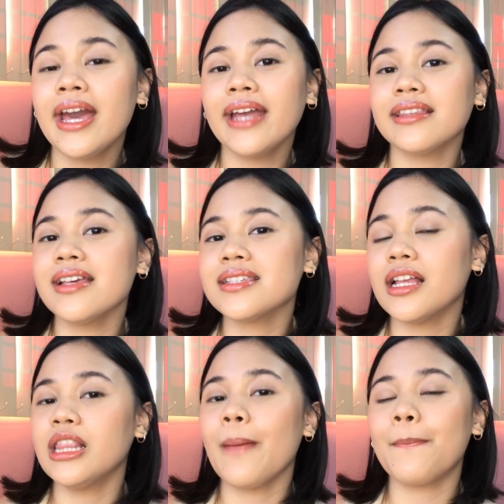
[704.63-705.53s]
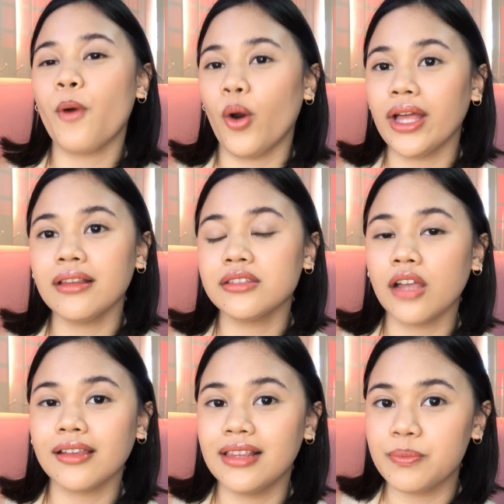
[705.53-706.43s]
It is lip oil,
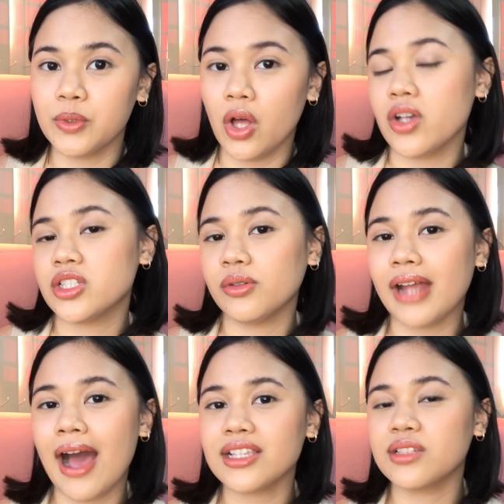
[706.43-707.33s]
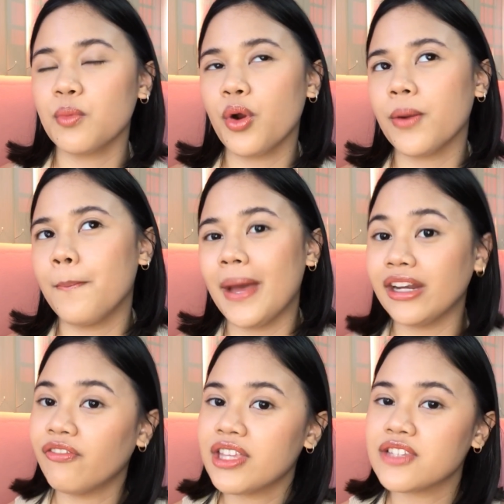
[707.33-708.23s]
not a lip gloss, so it has more
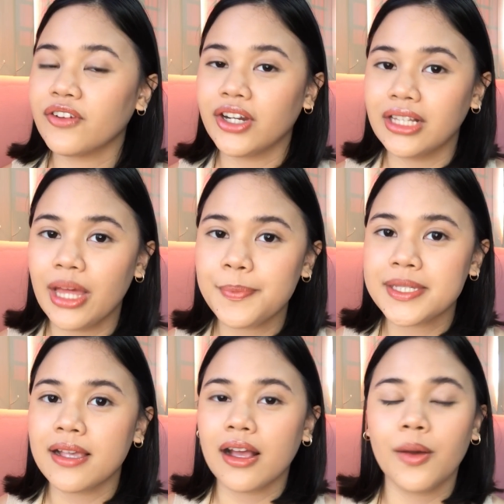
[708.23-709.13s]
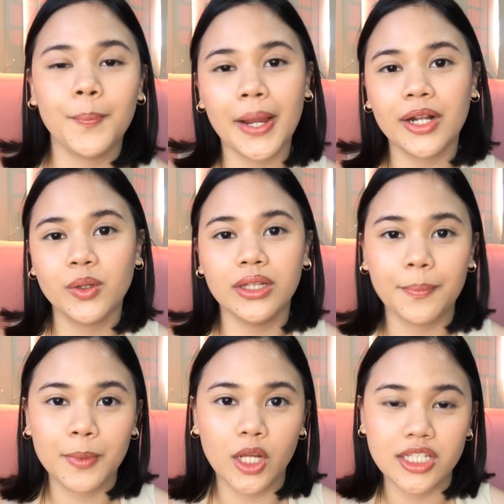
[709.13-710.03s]
benefits for your lips compared to a
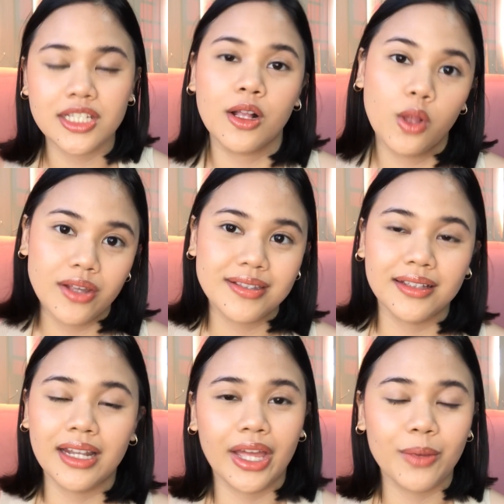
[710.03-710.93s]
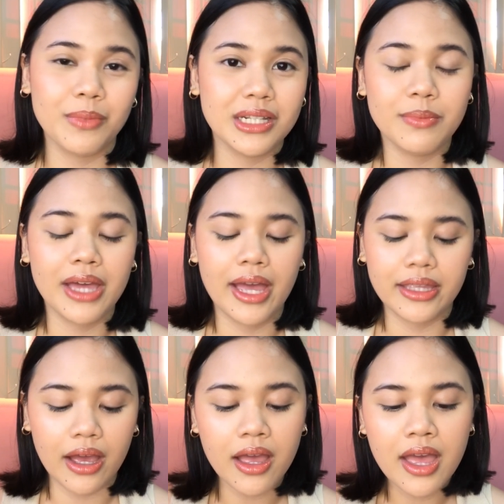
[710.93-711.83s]
lip gloss na gloss lang talaga yung binibigay
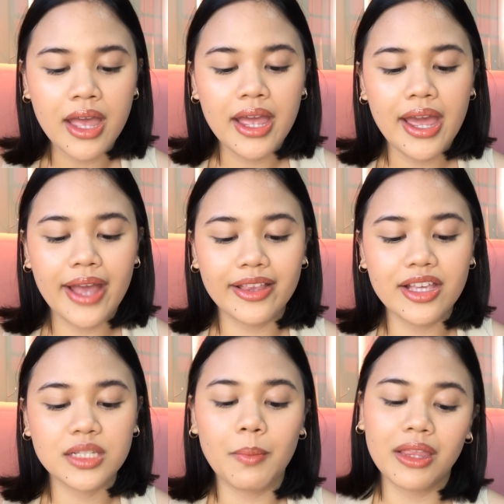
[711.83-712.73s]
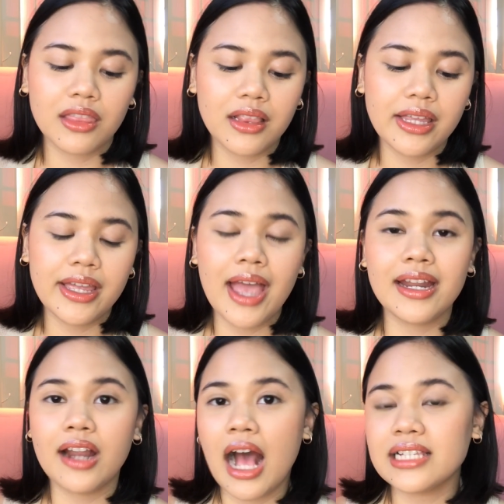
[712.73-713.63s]
niya. It is mentally
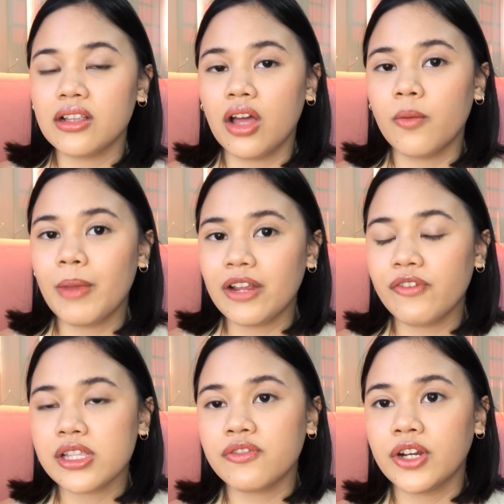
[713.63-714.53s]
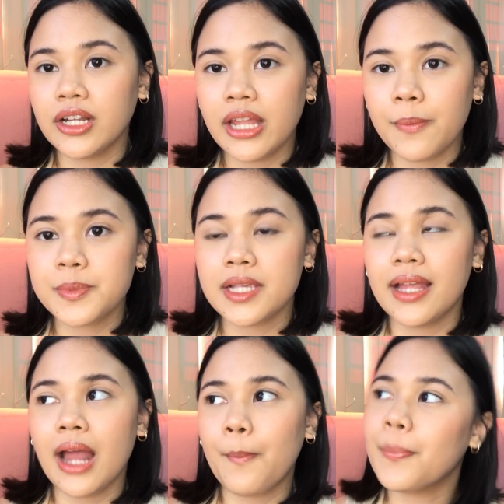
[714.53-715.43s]
and it has a lot of benefits for your lips,
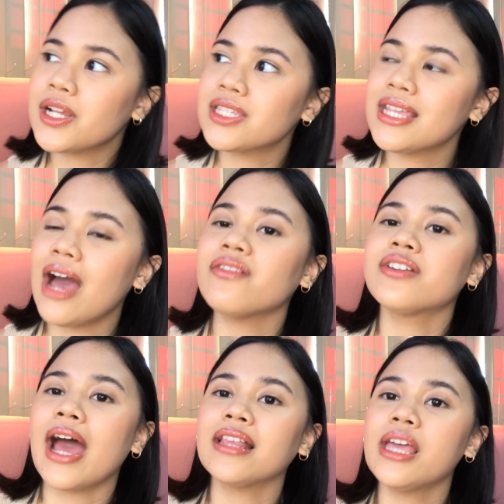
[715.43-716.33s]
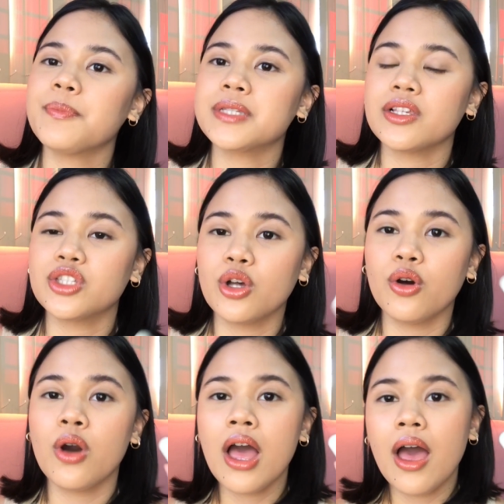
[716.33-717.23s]
and I personally have dry lips,
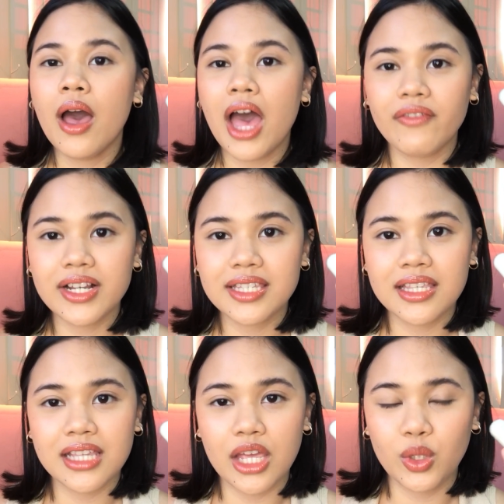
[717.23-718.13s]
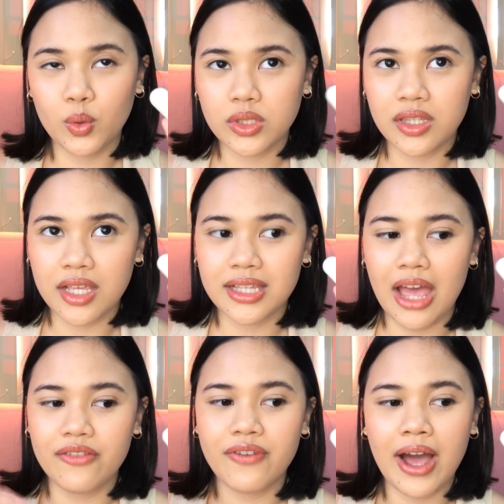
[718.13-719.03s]
so ever since I used this,
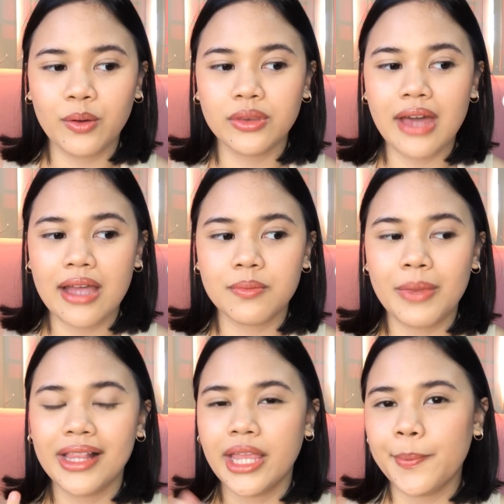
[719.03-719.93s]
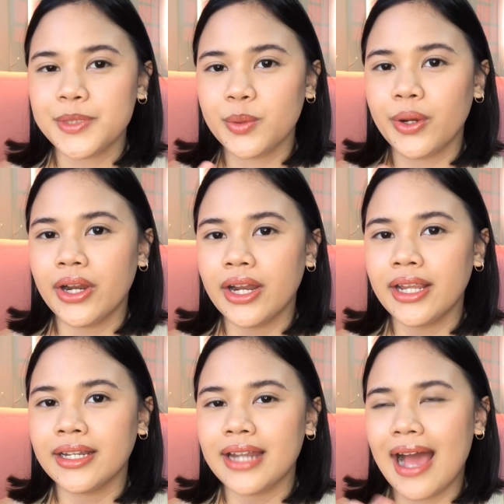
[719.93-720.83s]
I found that my lips
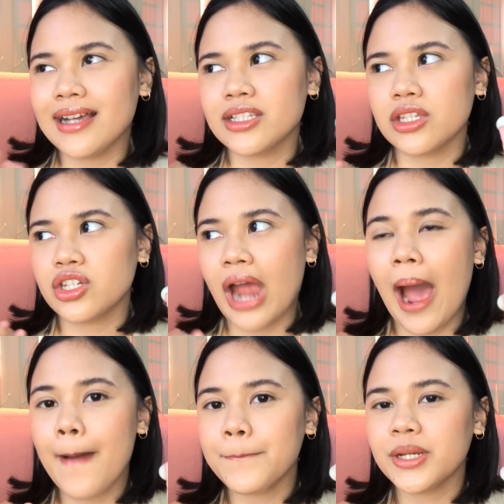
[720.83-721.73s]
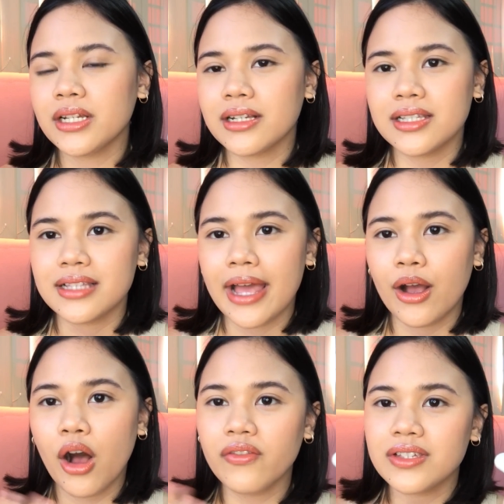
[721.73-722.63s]
weren't as chapped because like
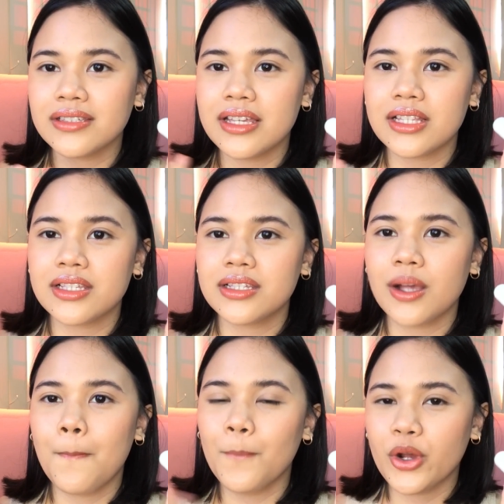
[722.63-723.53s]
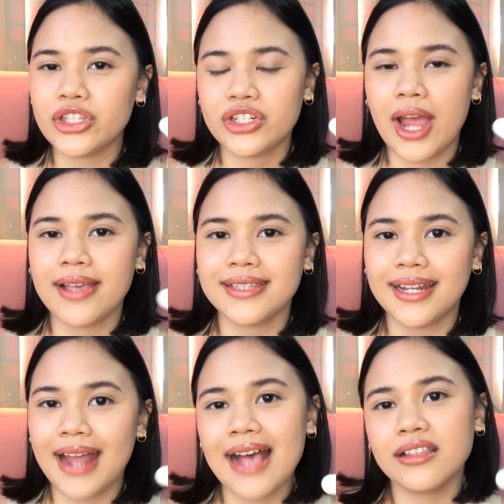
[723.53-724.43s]
obviously it's moisturized
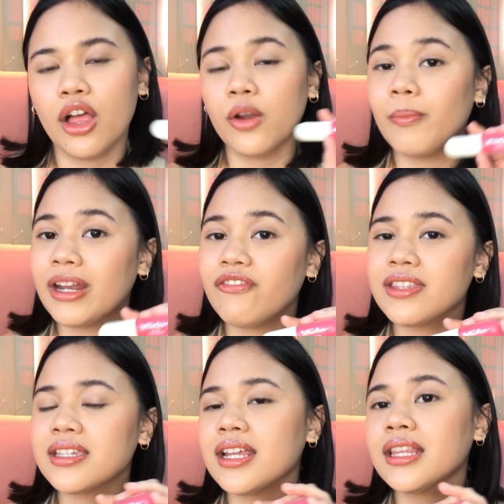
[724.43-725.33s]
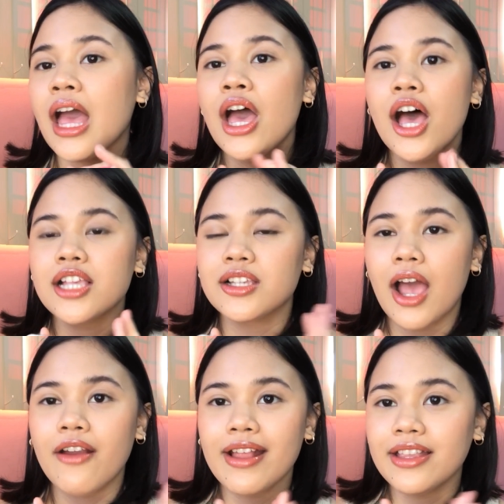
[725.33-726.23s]
and it has of benefits in it. So
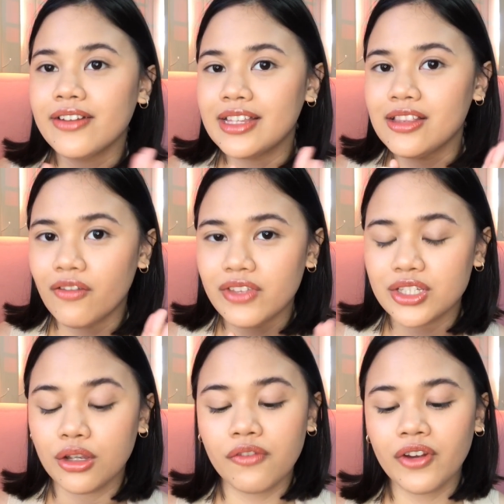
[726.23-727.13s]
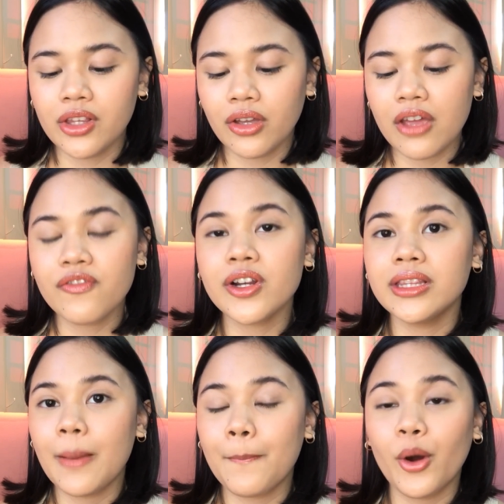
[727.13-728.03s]
I really love this. So if you're looking for a
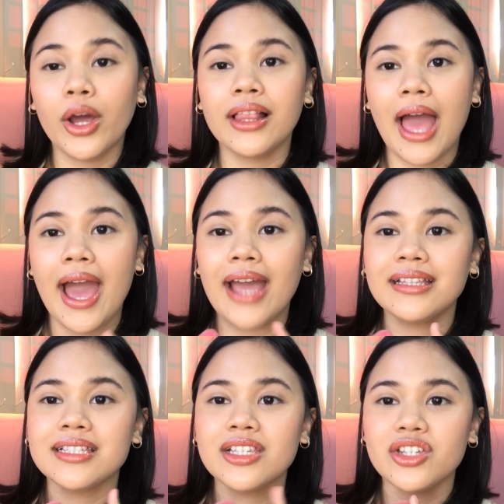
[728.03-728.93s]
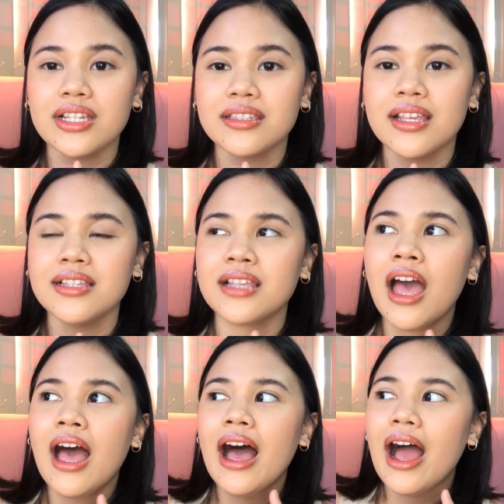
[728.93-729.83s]
lip oil, I highly suggest this.
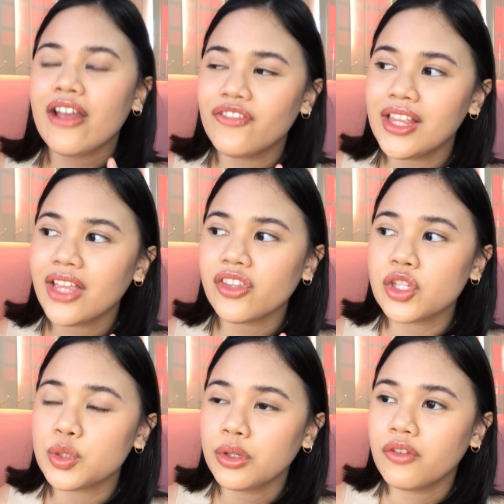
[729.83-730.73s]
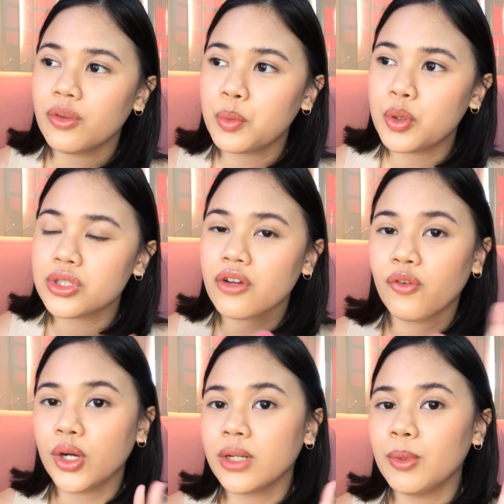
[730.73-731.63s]
I feel like this is one of the most
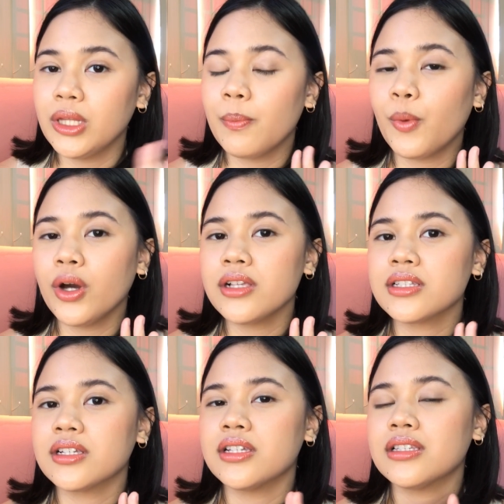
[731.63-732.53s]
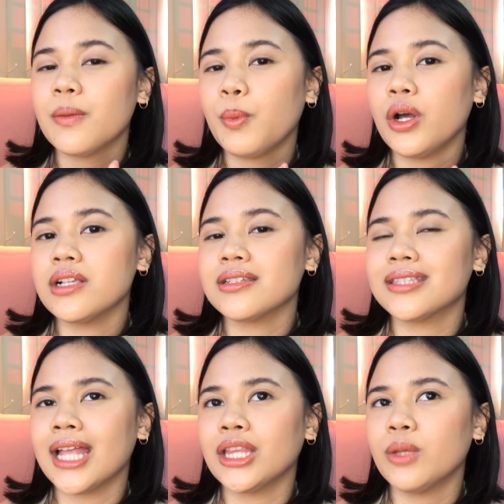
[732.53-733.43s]
affordable lip oils because lip oils
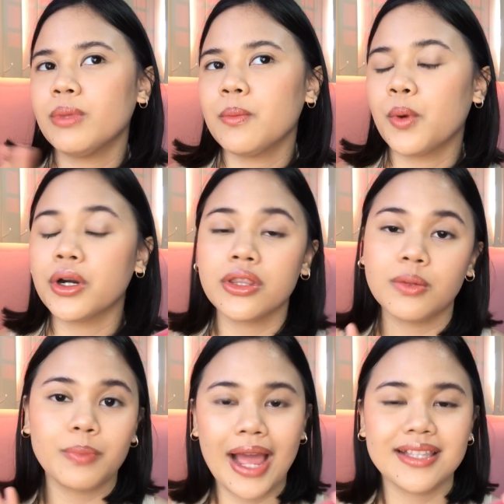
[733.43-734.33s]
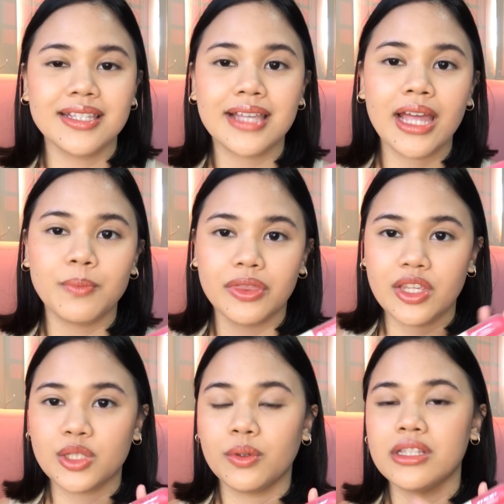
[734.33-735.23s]
tend to be more on the pricey side, but
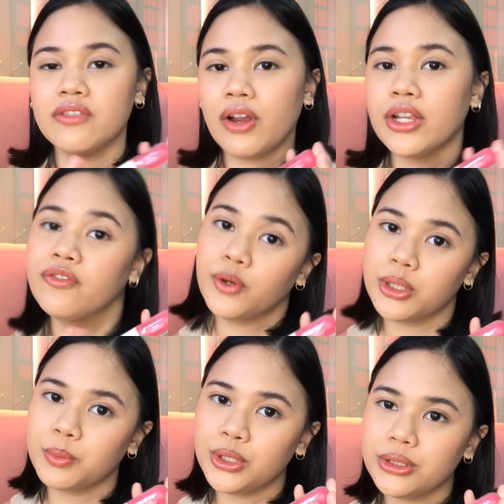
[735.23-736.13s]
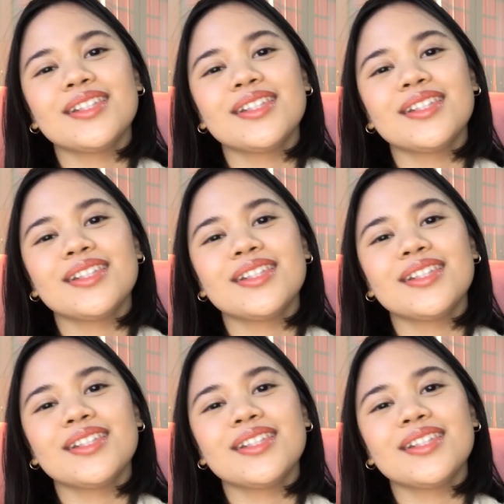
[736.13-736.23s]
this one is very affordable.